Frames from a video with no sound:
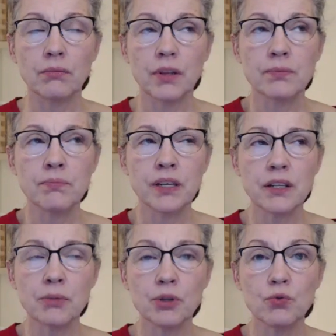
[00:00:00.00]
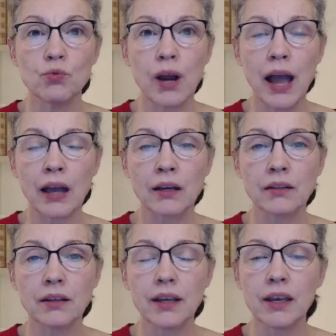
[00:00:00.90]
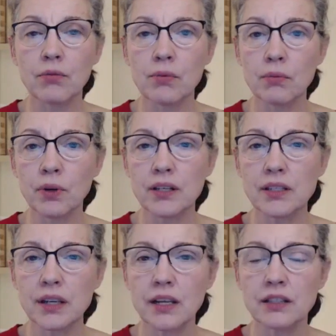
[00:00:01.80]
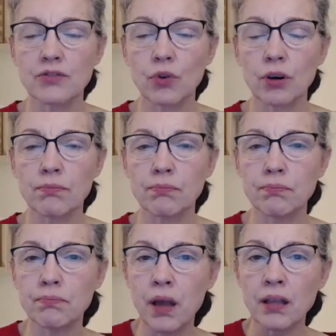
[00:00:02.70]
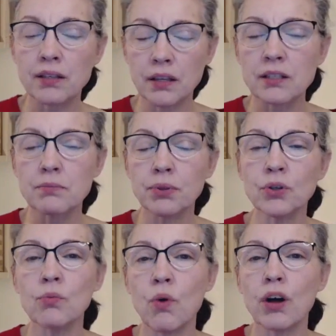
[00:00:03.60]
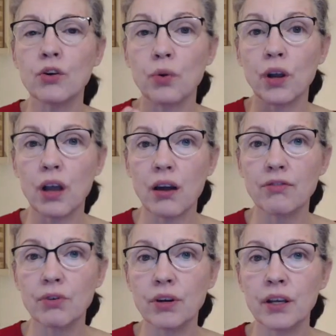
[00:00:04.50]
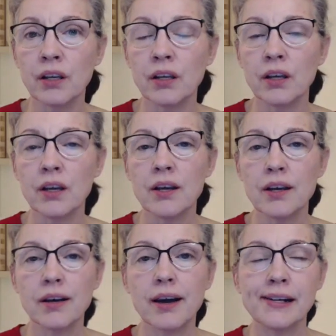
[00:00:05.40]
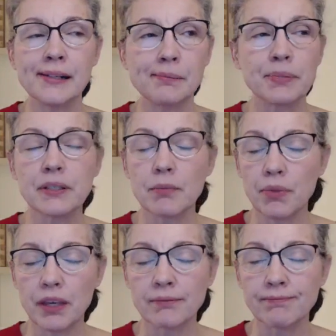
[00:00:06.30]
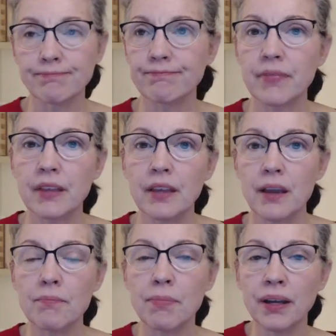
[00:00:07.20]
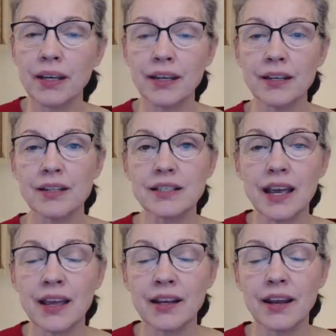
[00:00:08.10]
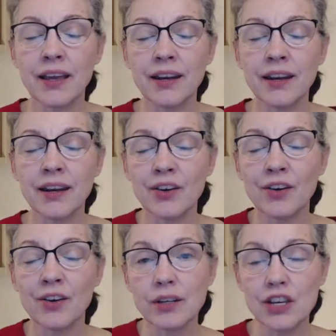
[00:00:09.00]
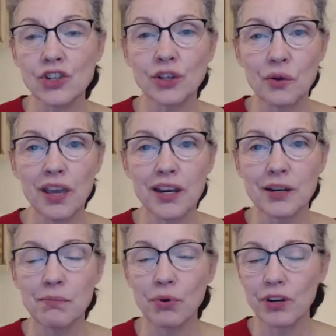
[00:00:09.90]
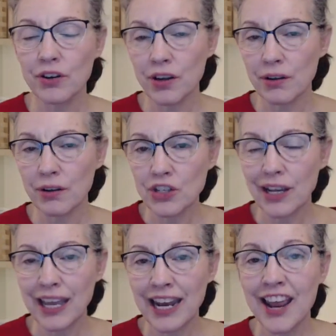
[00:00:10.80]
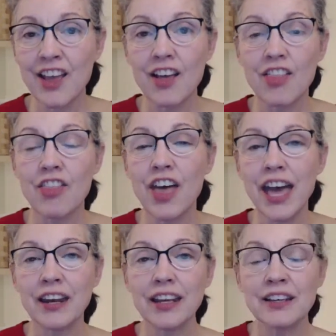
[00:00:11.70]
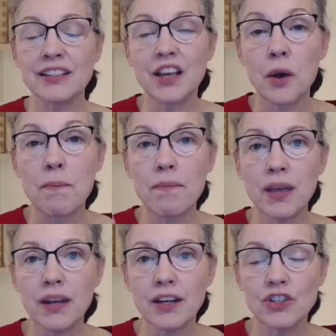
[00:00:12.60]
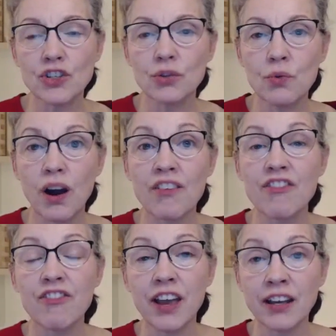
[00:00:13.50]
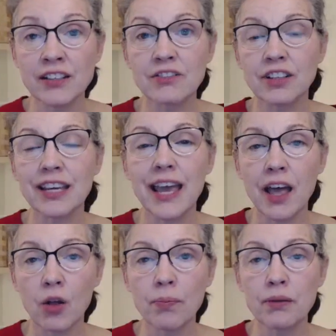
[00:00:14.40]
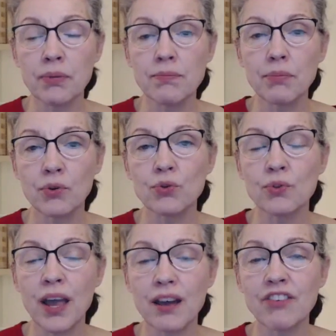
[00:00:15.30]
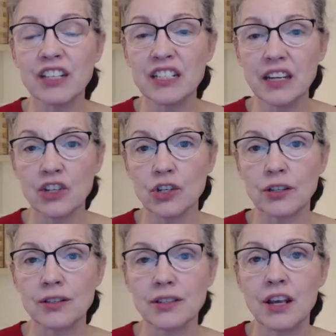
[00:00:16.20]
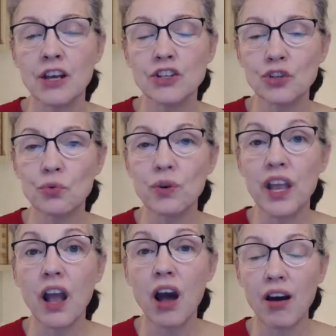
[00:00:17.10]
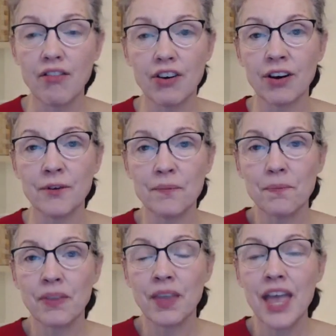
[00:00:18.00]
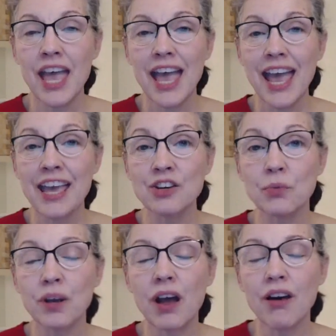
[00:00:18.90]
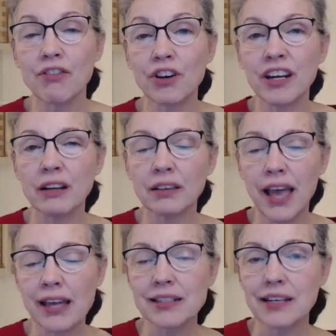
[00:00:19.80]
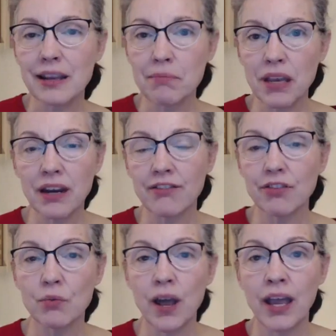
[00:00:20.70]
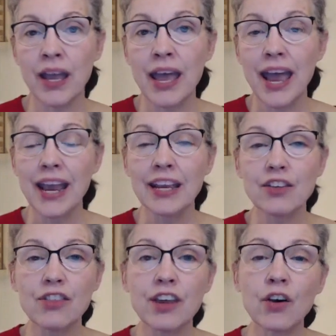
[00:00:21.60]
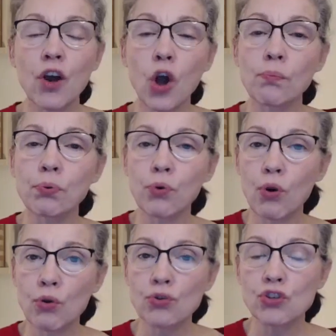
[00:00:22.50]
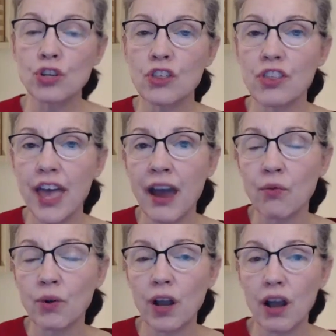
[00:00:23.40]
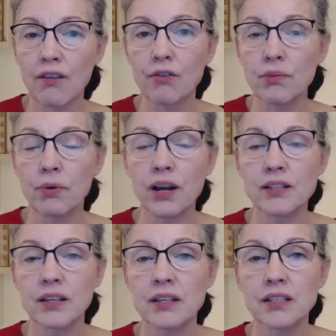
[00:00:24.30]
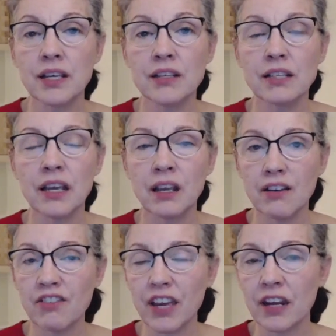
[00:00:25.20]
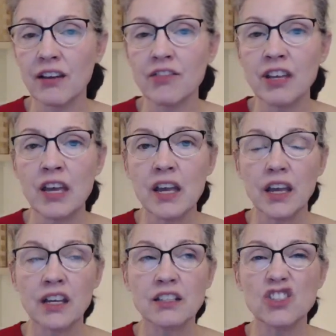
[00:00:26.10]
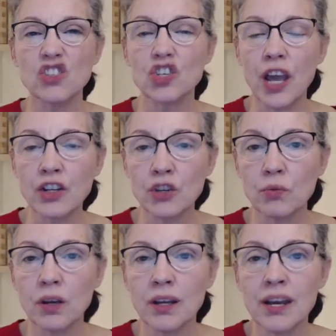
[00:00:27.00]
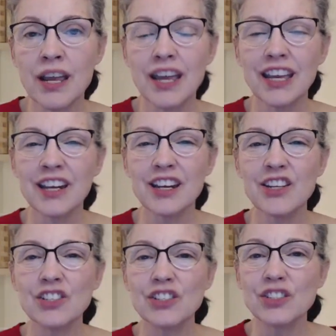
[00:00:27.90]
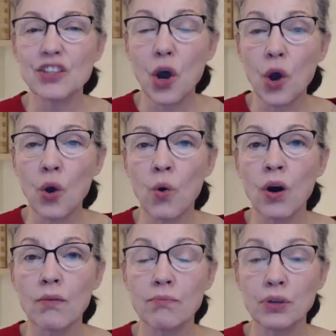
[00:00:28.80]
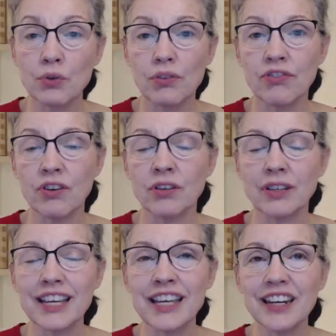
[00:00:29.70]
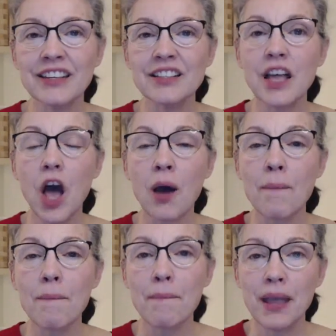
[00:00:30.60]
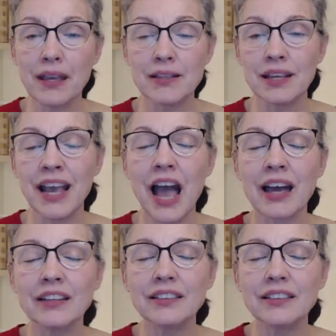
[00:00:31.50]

It's BW Rock. I can't remember what it stands for. It's it's Blue Water Recovery um, something but it is an, an, an, organization located in Port Huron, Michigan that is committed to effectively helping people who have addictions to recover and to recover in a lasting, meaningful way. And their approach to that recovery process is innovative, it's genuine, it is so beautiful. It is amazing. I